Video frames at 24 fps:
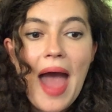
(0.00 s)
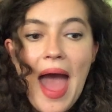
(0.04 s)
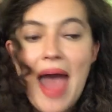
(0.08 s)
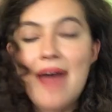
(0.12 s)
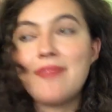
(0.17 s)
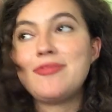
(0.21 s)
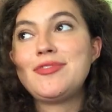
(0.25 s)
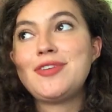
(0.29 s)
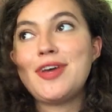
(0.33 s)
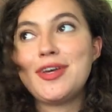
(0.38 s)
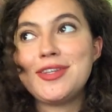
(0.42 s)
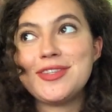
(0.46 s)

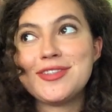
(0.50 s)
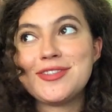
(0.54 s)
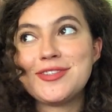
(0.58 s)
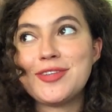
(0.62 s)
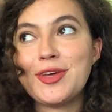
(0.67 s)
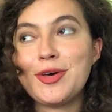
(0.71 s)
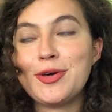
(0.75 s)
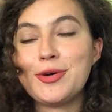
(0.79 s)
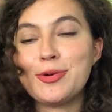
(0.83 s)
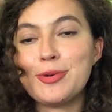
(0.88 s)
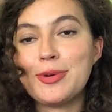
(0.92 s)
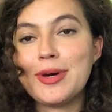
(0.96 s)
have done
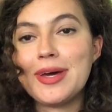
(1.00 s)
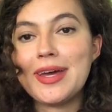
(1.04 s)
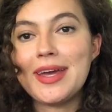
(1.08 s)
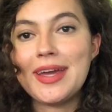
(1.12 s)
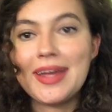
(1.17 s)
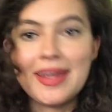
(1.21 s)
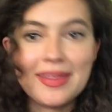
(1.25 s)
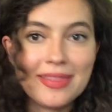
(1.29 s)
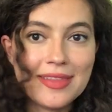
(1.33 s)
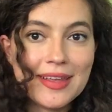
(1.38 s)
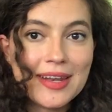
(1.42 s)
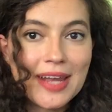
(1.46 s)
so
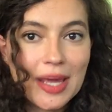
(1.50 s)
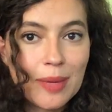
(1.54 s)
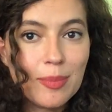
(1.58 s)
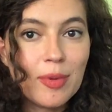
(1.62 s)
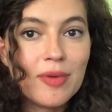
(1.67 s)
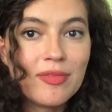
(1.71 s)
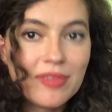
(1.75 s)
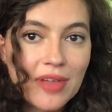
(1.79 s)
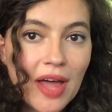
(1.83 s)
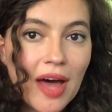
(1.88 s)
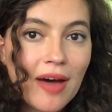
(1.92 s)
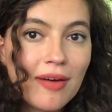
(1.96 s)
in the name
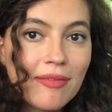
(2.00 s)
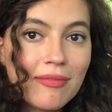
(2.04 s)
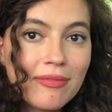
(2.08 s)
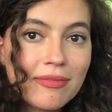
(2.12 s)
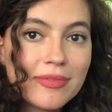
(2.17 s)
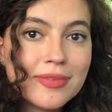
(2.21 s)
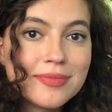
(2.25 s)
of love.